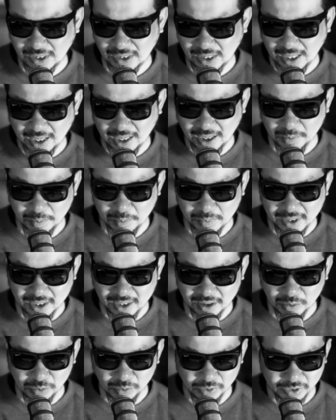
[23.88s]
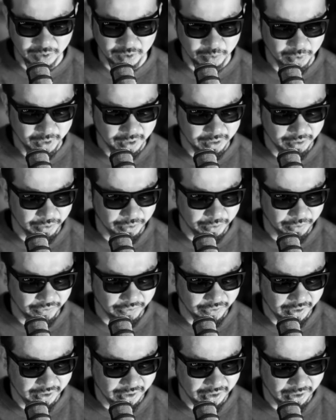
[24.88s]
And Mia was the one who
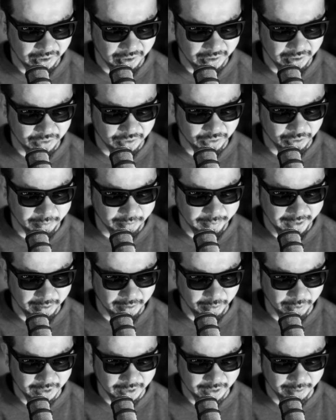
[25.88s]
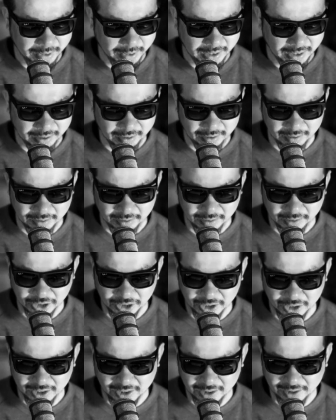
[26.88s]
first heard the doorbell, wasn't me.
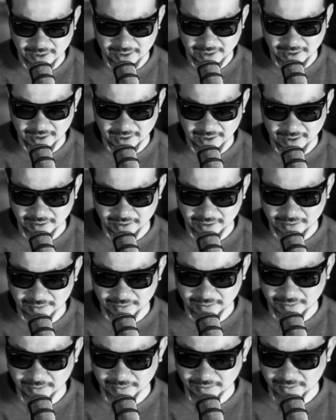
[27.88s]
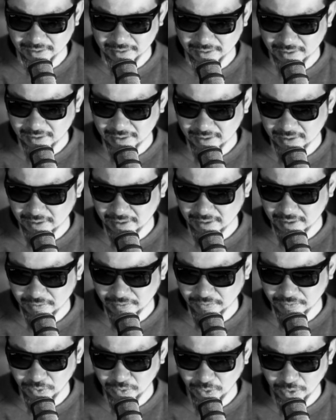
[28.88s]
She did the
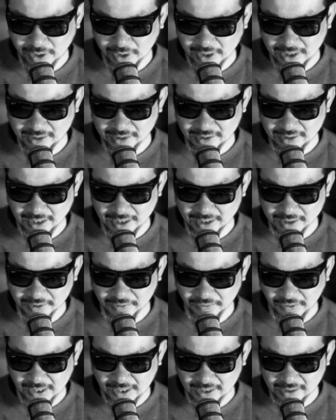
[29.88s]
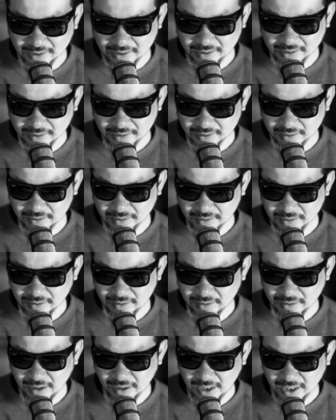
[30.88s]
full-on intense face,
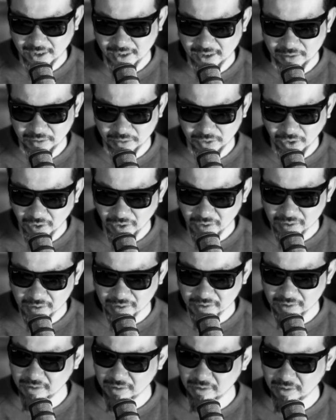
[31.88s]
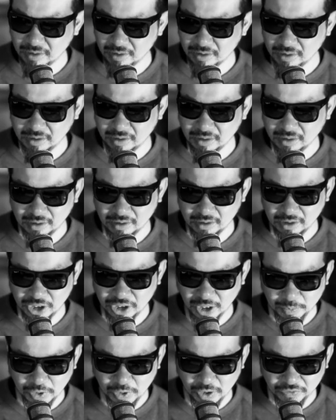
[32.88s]
like a little dog,
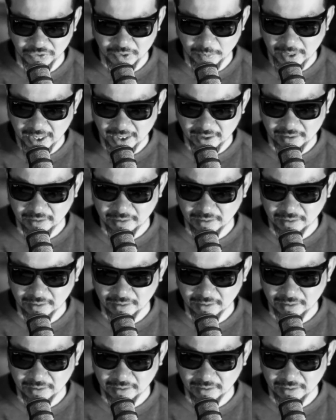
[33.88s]
jumping off the bed.